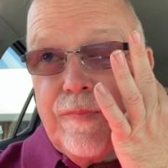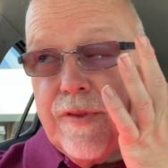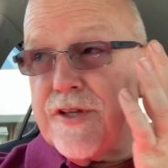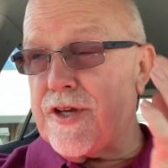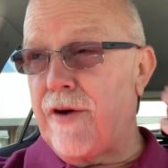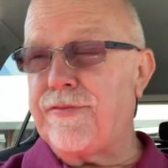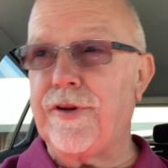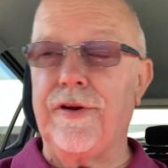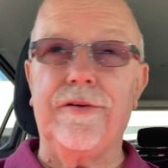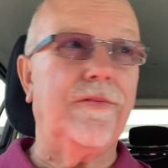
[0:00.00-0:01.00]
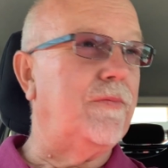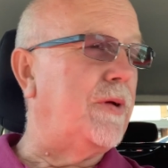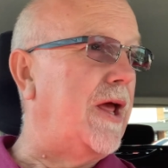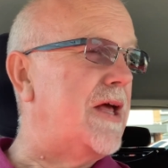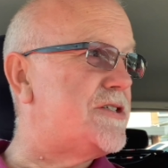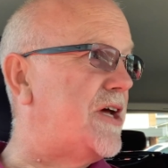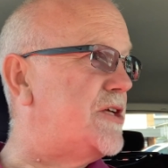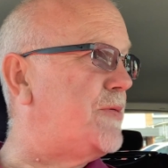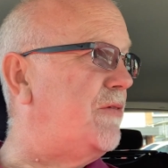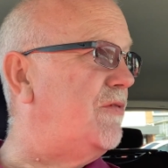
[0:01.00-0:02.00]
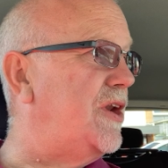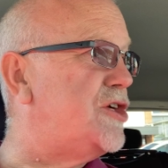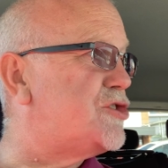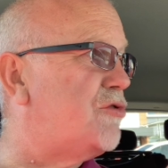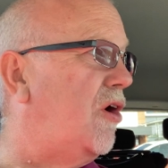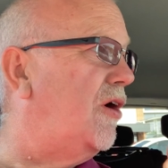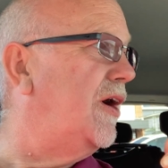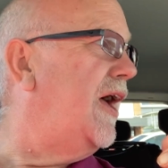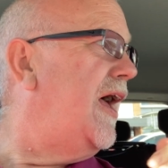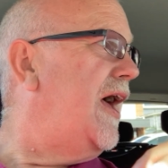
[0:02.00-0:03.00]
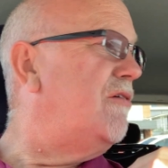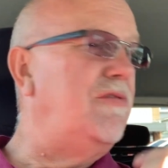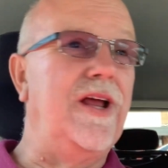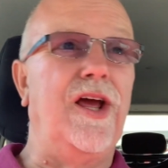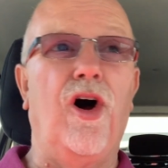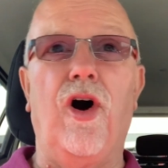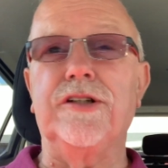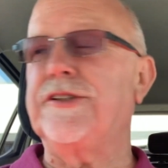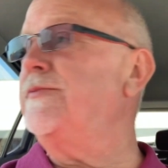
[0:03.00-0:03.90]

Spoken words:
This afternoon, but the sun has been really strong, really hot,